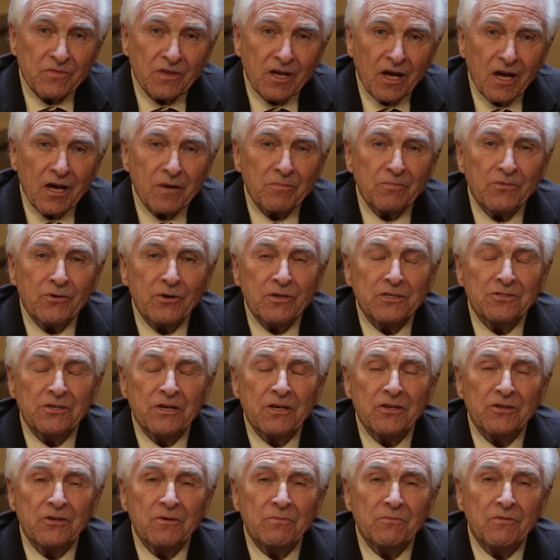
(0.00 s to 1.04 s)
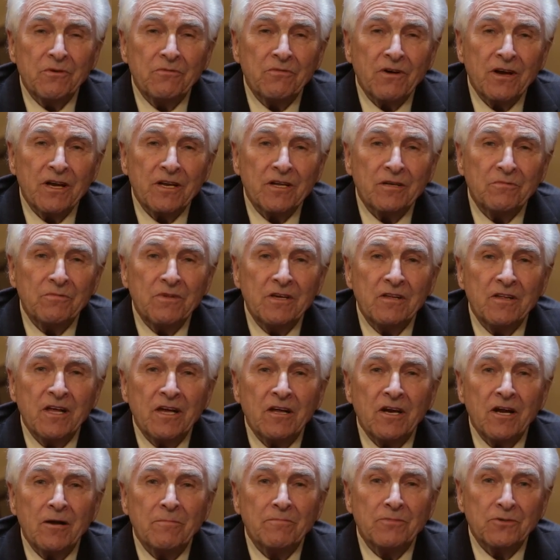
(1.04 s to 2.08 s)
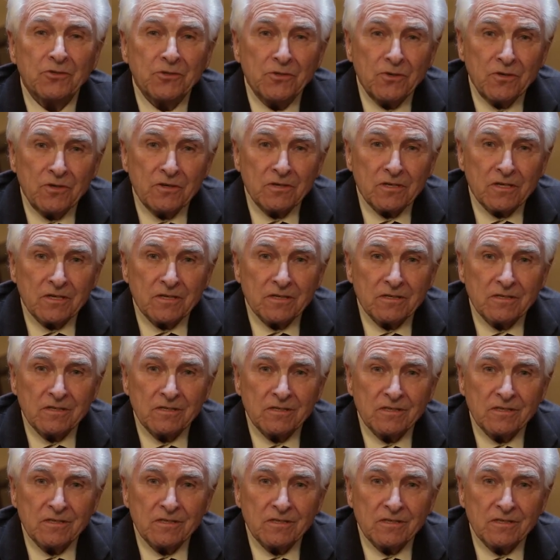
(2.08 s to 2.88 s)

I appreciate you providing me that opportunity